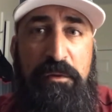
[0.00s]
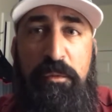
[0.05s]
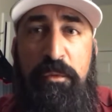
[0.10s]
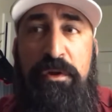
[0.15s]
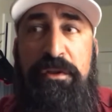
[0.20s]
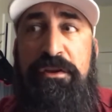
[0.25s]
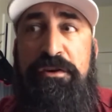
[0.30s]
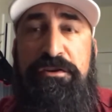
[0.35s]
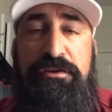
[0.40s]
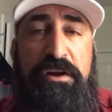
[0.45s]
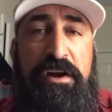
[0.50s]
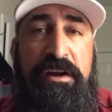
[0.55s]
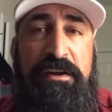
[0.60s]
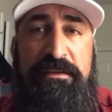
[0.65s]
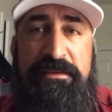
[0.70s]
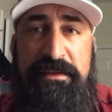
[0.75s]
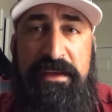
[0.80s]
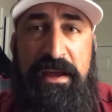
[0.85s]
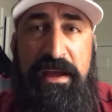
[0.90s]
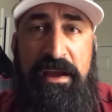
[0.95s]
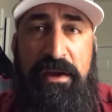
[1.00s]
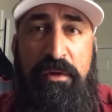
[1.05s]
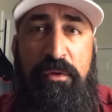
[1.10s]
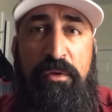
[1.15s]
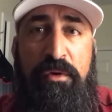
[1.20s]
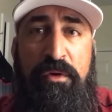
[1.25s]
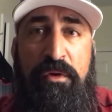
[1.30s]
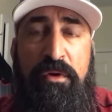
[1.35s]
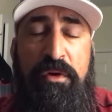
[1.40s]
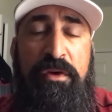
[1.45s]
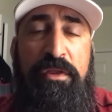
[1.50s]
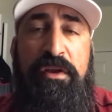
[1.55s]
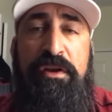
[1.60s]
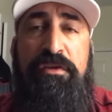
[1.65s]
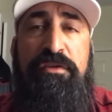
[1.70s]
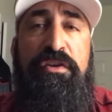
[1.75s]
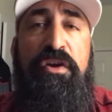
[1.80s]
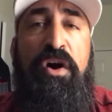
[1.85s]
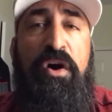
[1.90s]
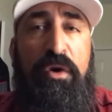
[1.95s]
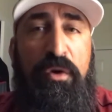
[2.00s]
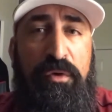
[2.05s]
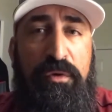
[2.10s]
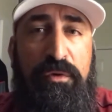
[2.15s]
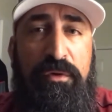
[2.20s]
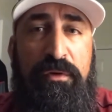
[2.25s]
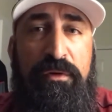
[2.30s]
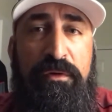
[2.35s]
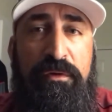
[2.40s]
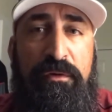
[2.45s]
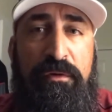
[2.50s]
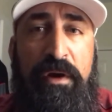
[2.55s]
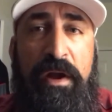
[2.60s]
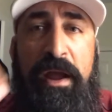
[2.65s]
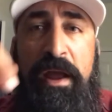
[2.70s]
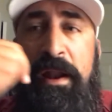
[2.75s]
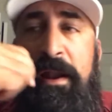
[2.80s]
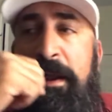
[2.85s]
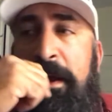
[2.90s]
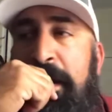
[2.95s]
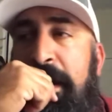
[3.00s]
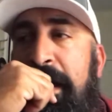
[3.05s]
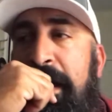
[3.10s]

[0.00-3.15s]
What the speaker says: what they're trying to say, or their tone, right?